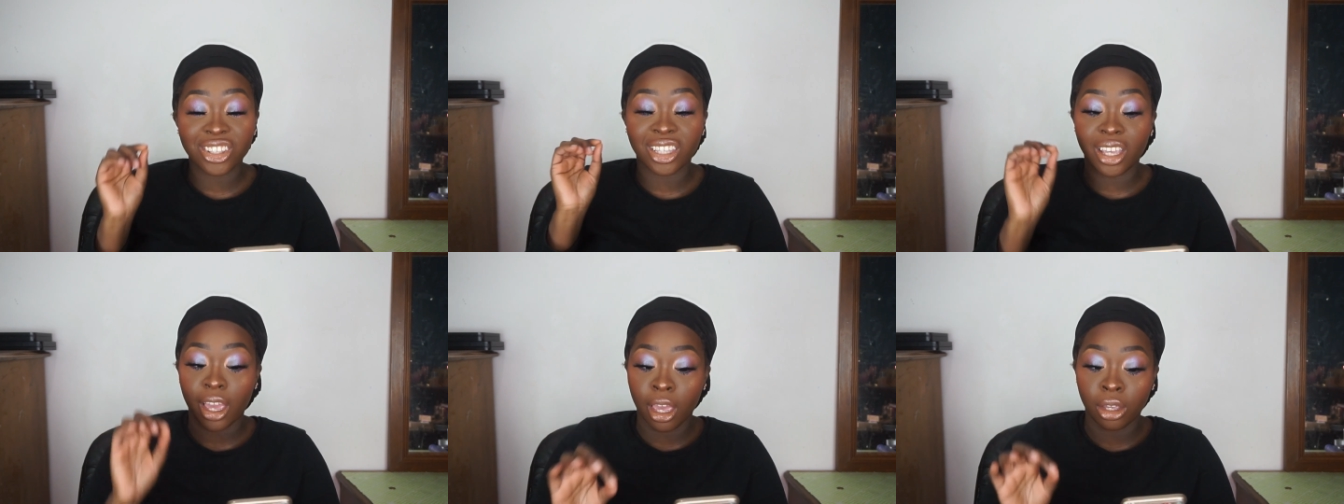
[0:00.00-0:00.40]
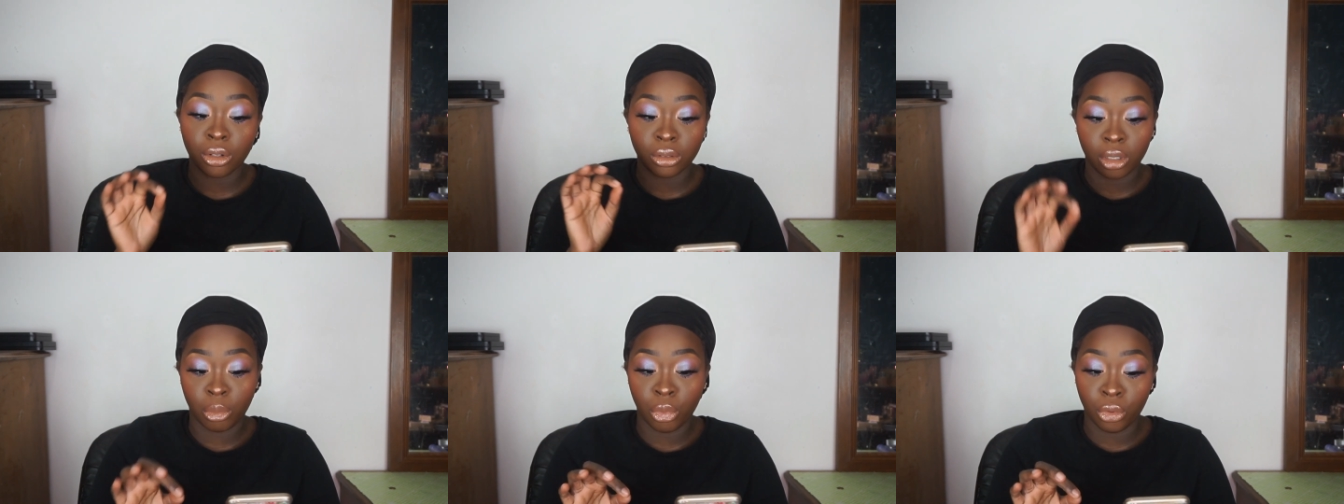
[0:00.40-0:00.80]
the
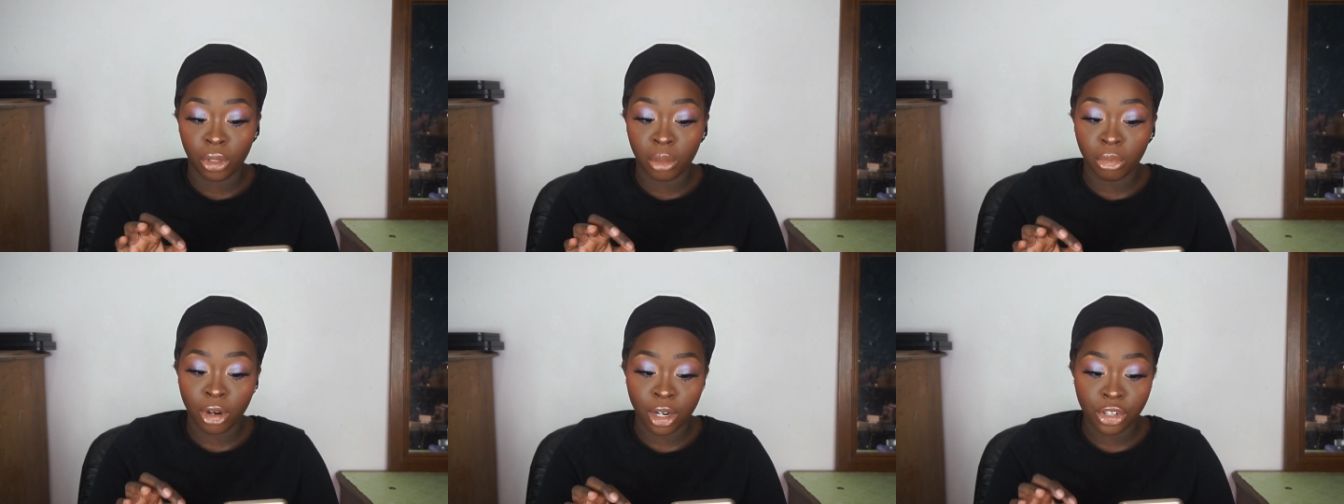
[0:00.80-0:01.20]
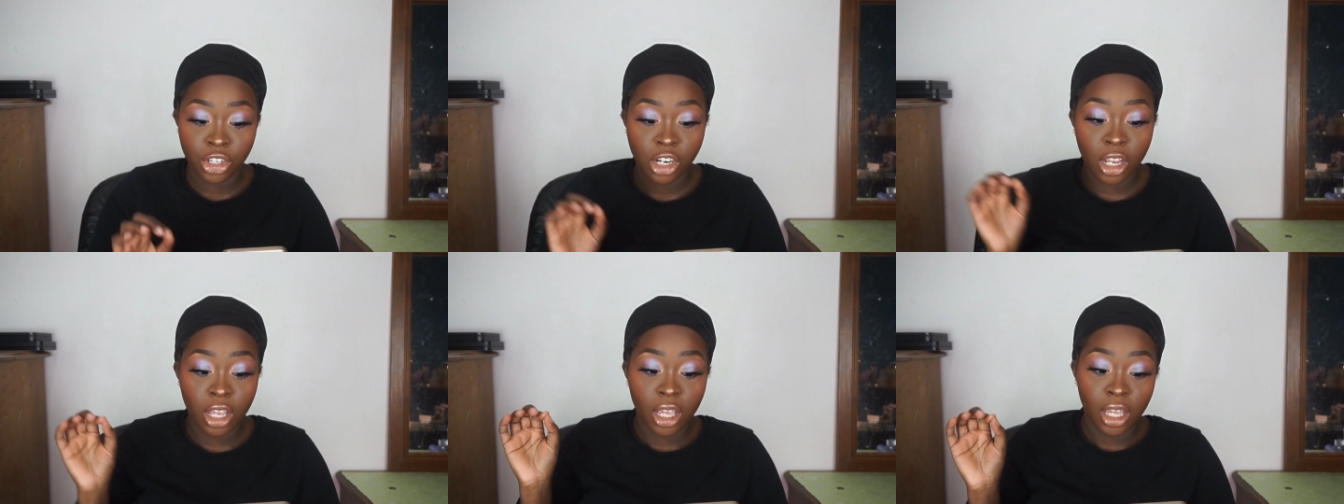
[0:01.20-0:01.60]
angled kabuki brush,
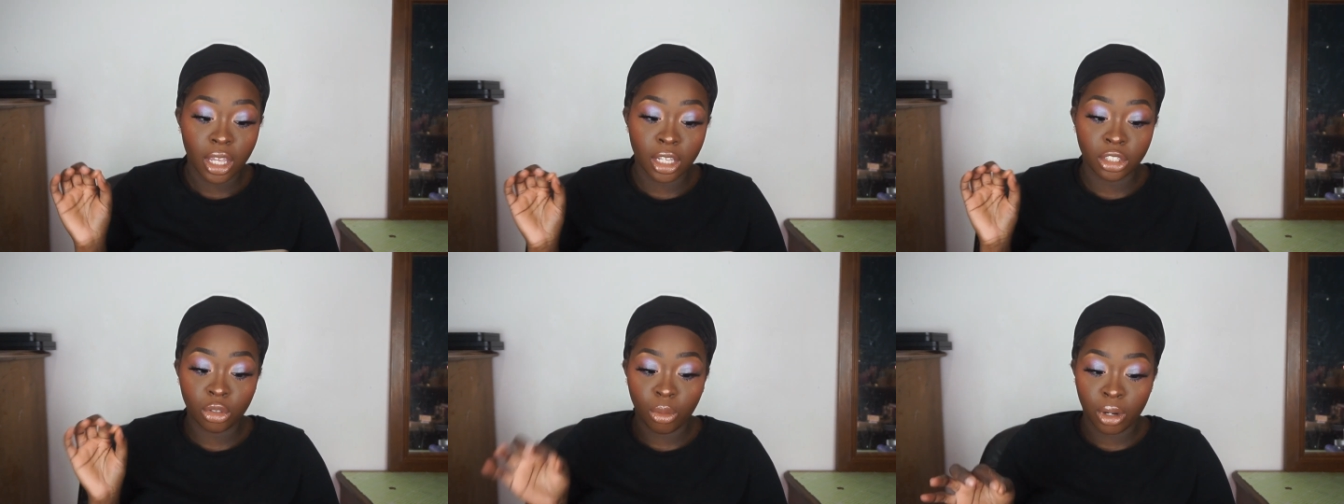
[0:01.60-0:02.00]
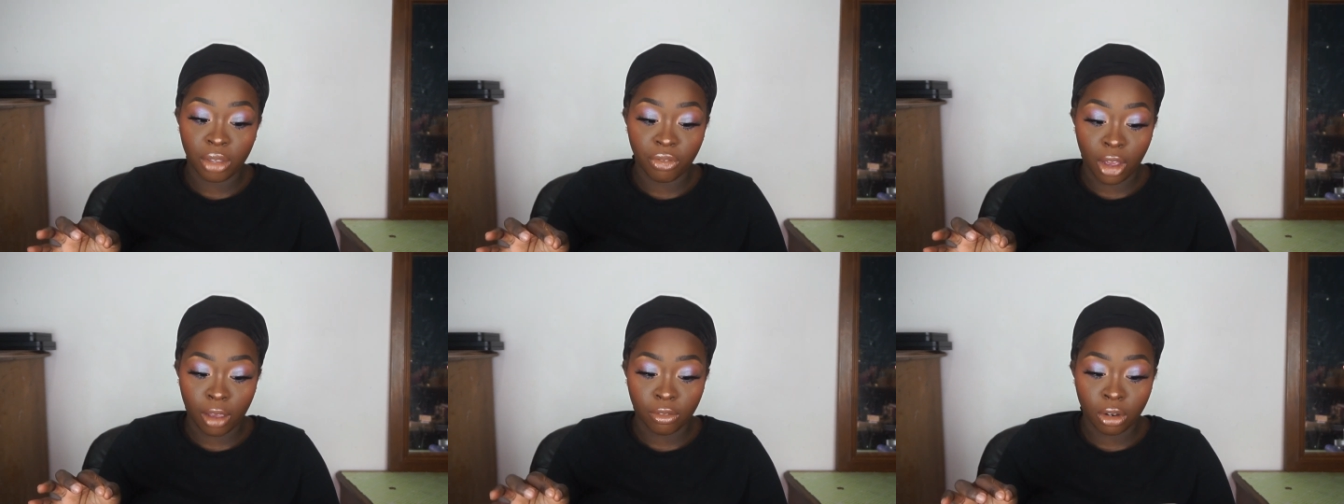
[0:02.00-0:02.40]
is
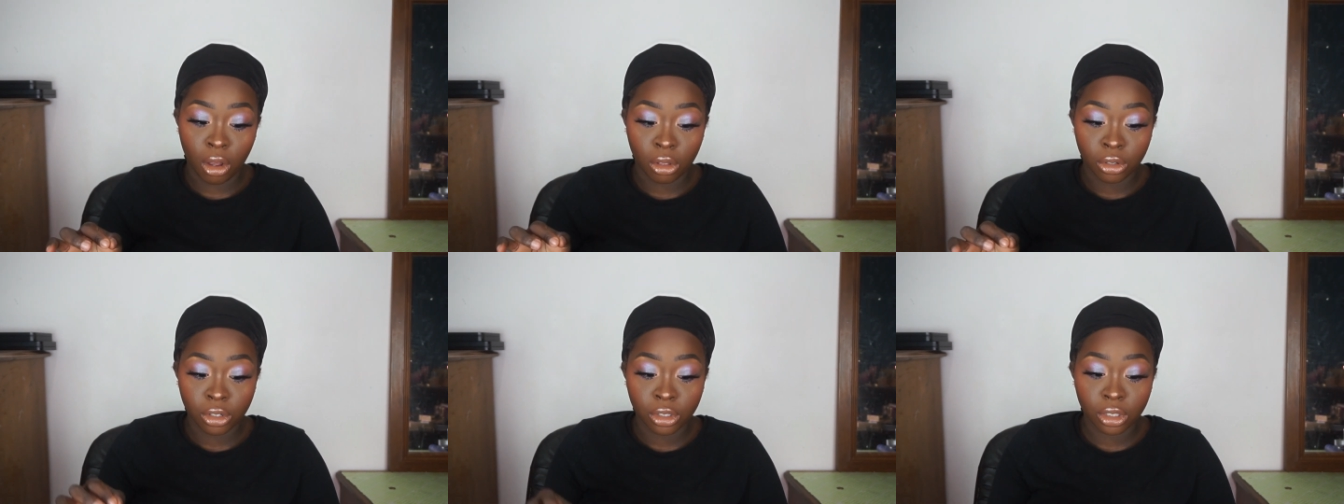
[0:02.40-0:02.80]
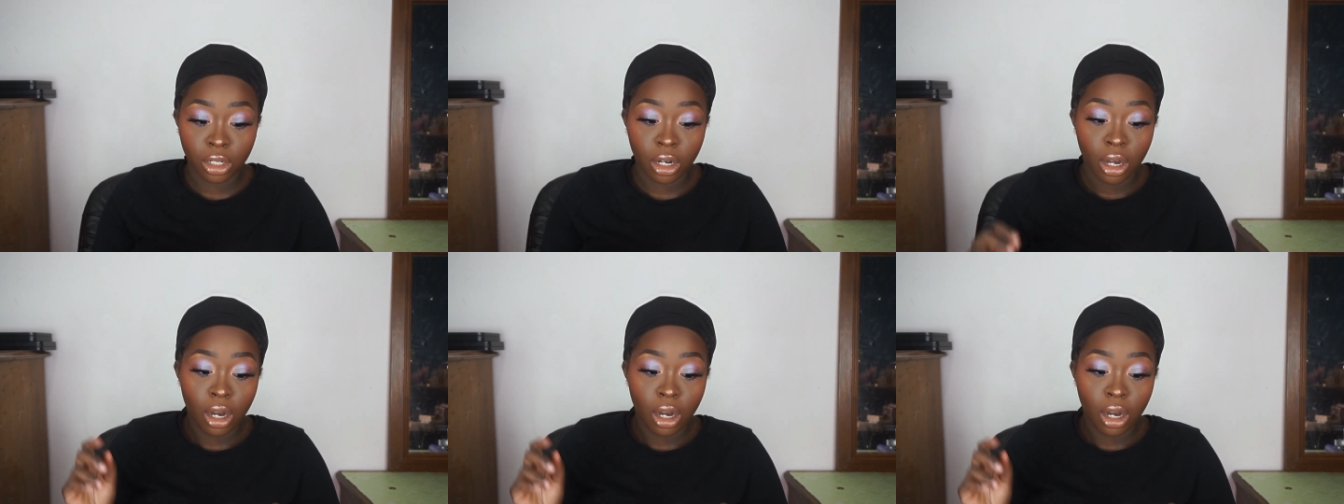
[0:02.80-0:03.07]
$25.